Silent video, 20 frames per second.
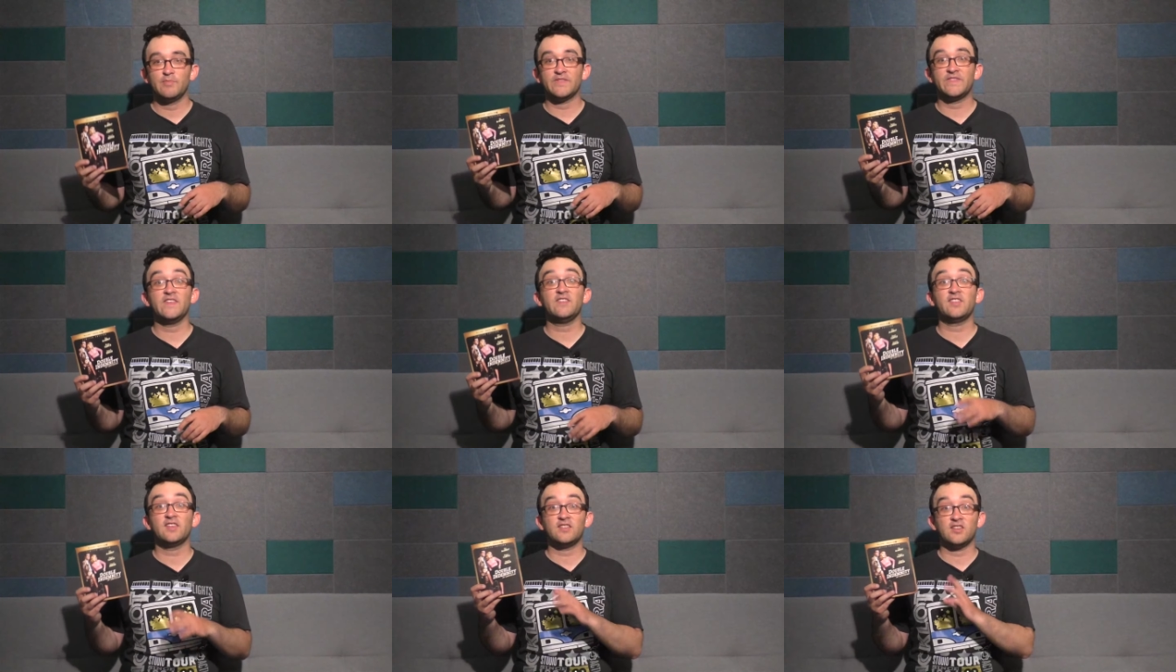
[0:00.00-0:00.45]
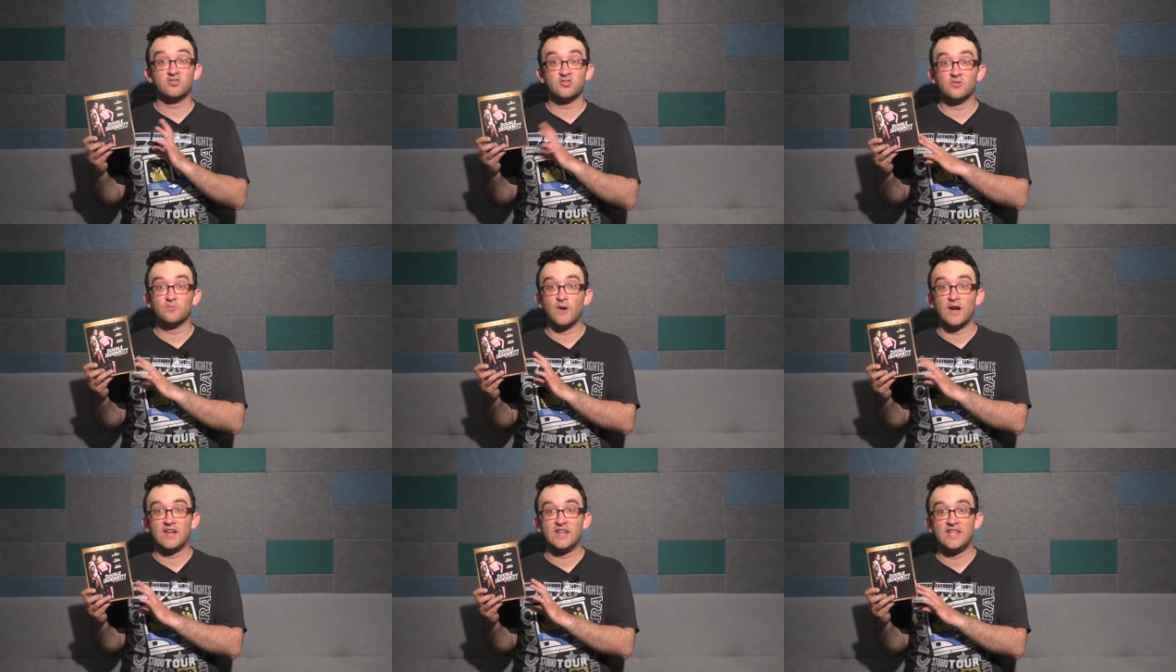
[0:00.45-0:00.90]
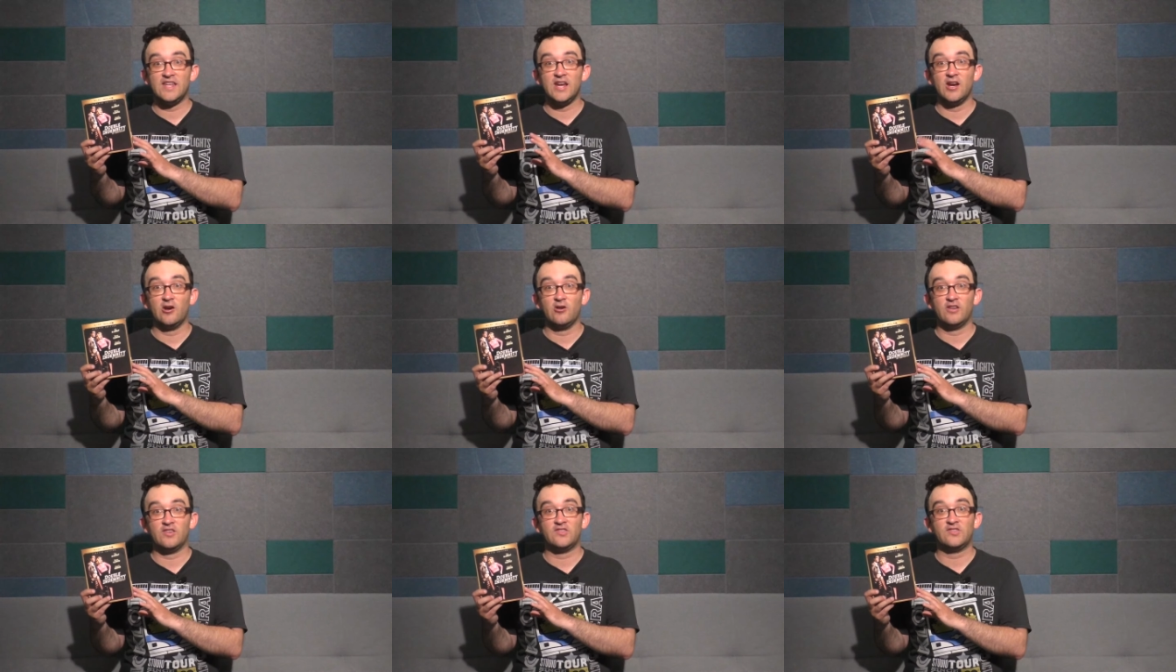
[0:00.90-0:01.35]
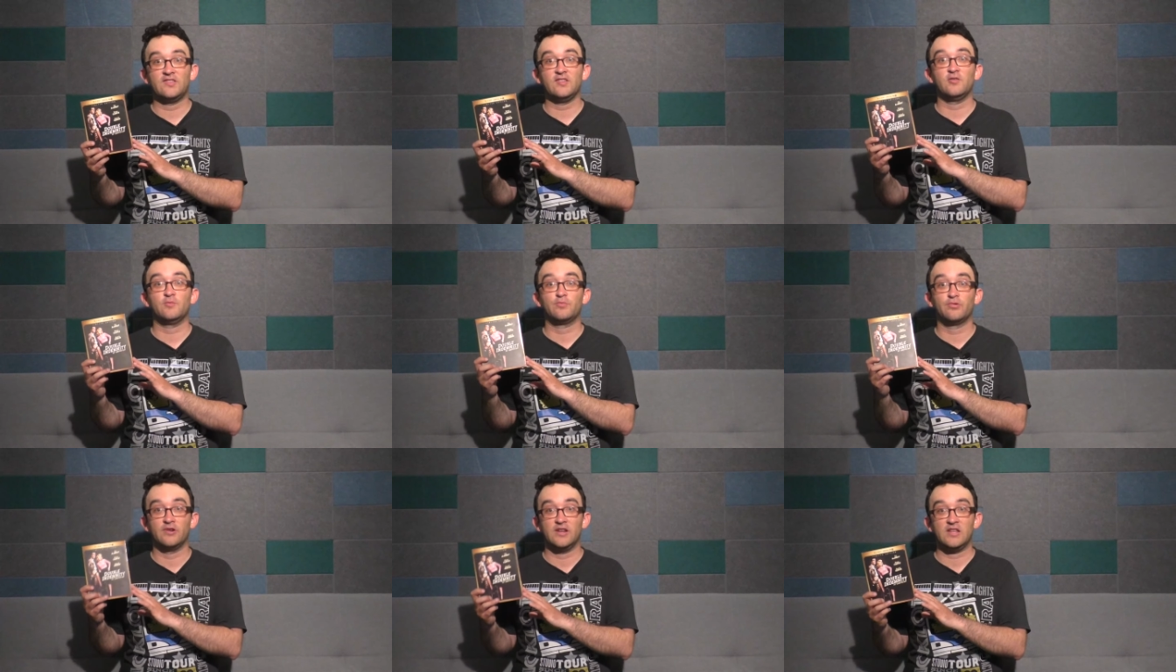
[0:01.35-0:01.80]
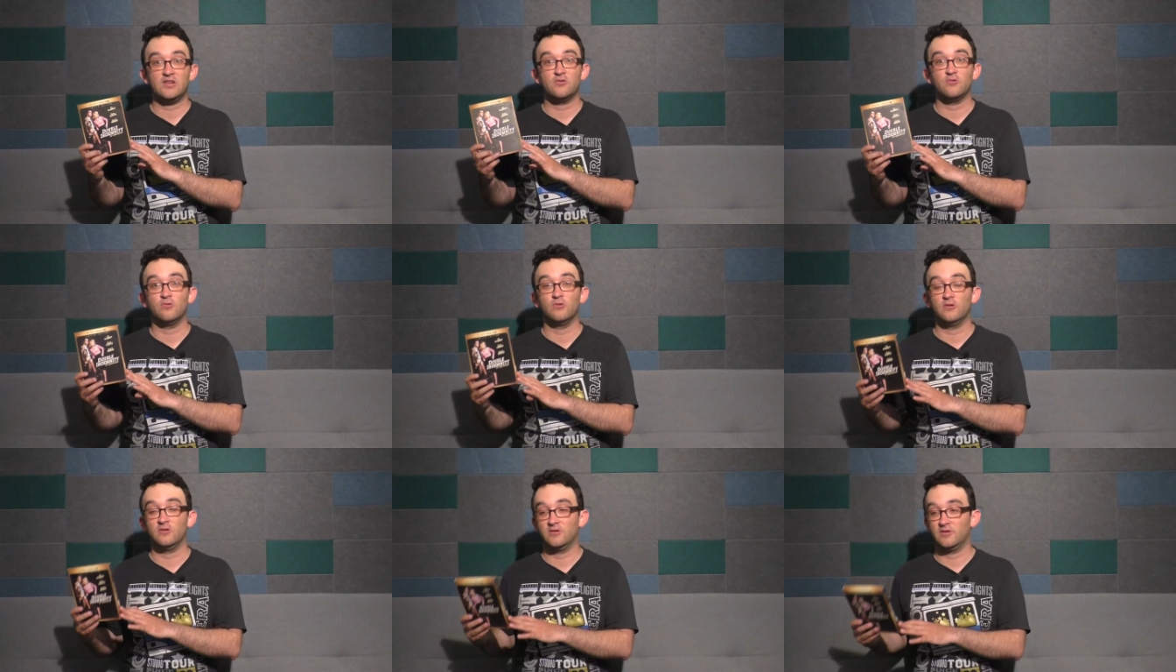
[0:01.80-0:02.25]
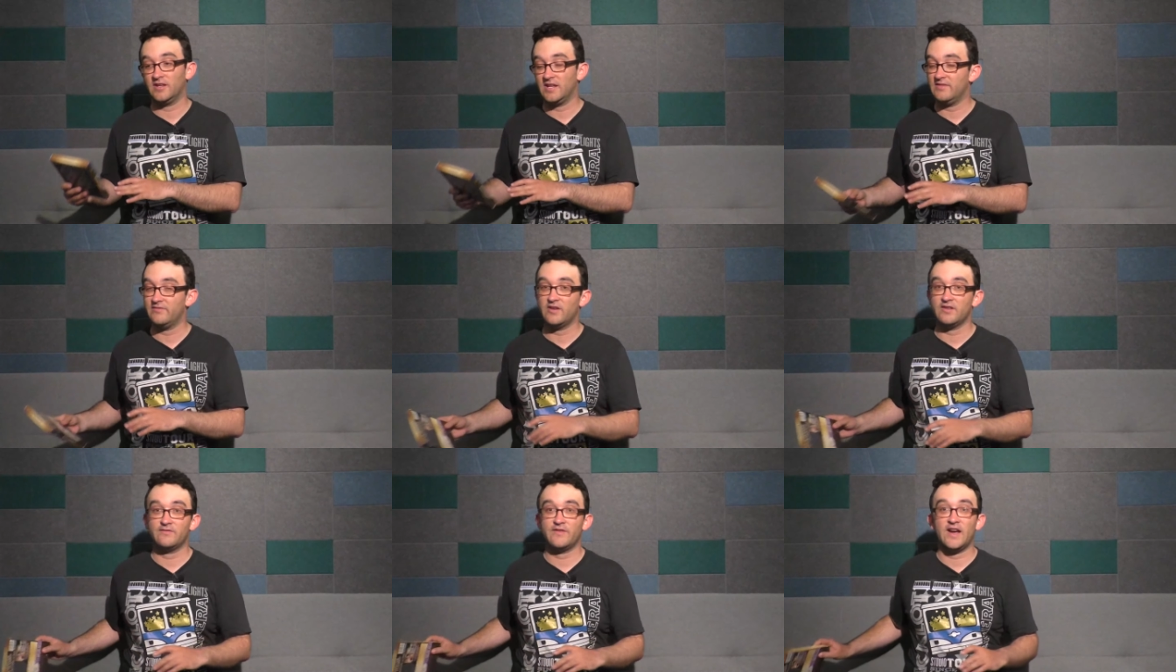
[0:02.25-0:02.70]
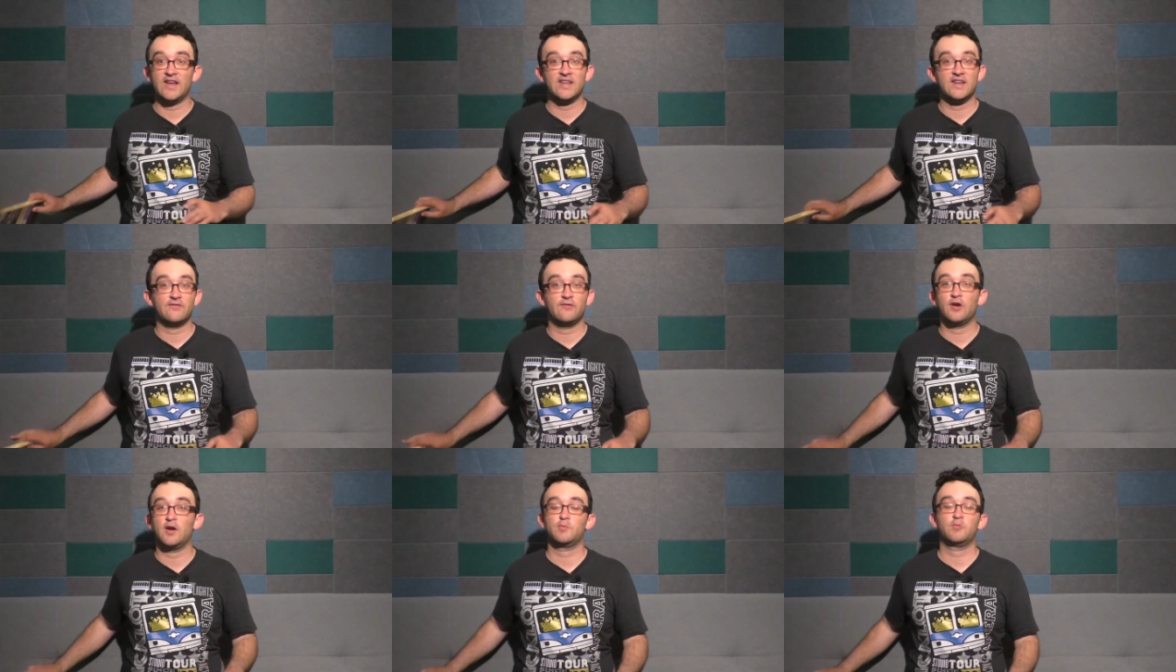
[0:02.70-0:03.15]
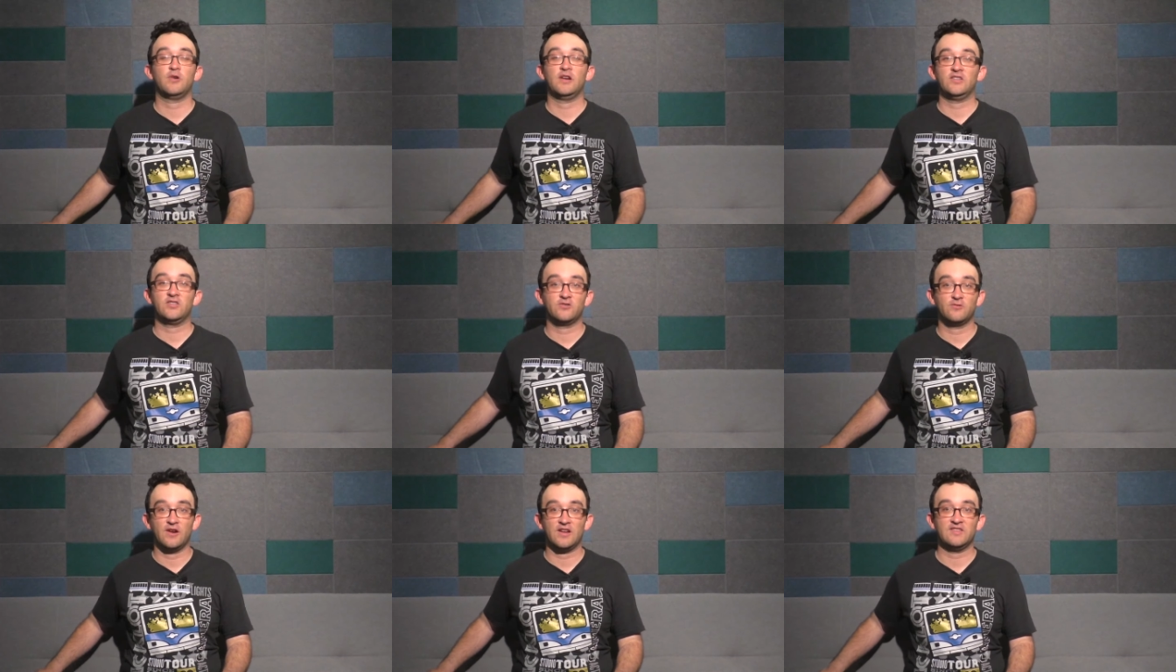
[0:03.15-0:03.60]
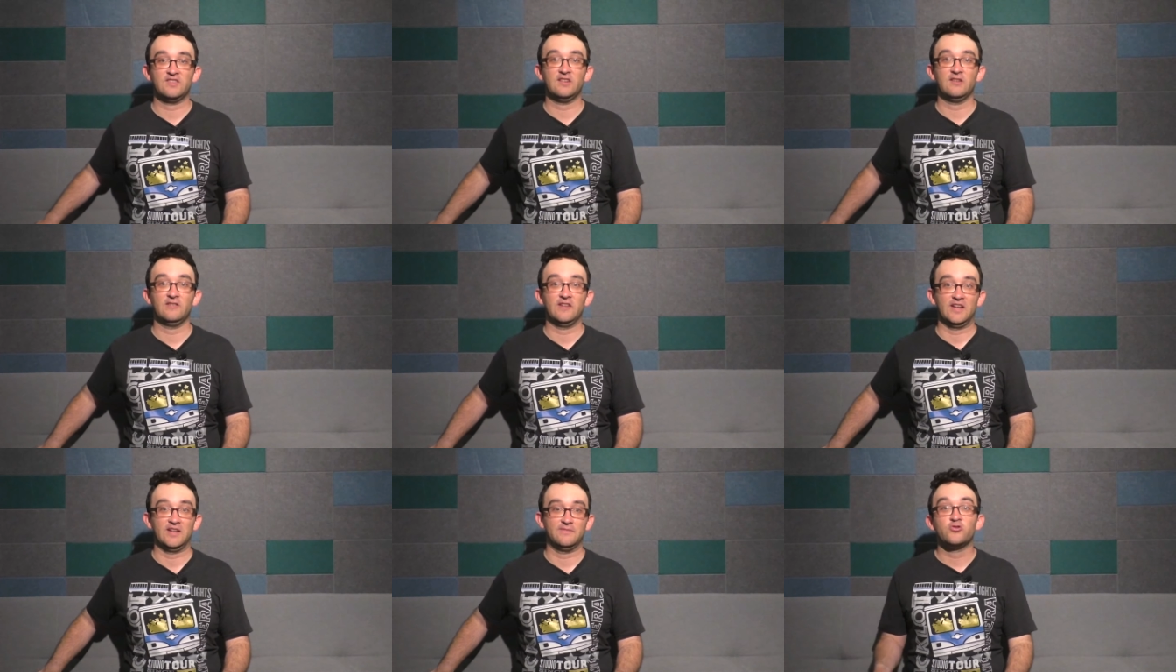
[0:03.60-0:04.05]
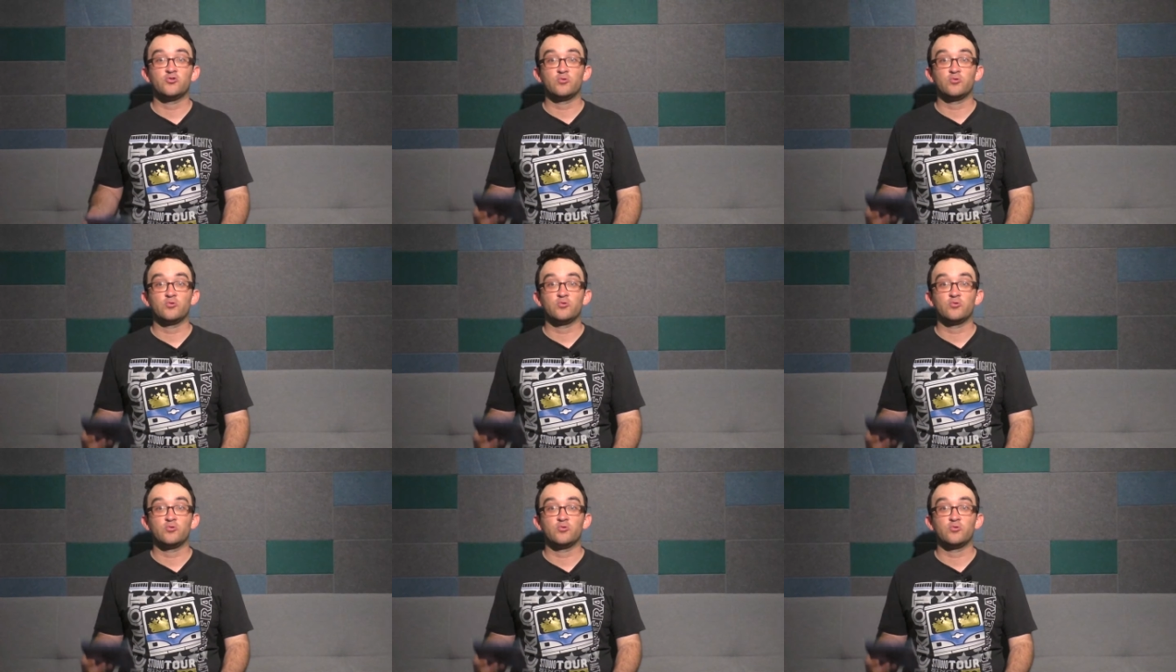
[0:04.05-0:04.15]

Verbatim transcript: but this edition right here is still pretty cool, even if I never upgrade to Criterion.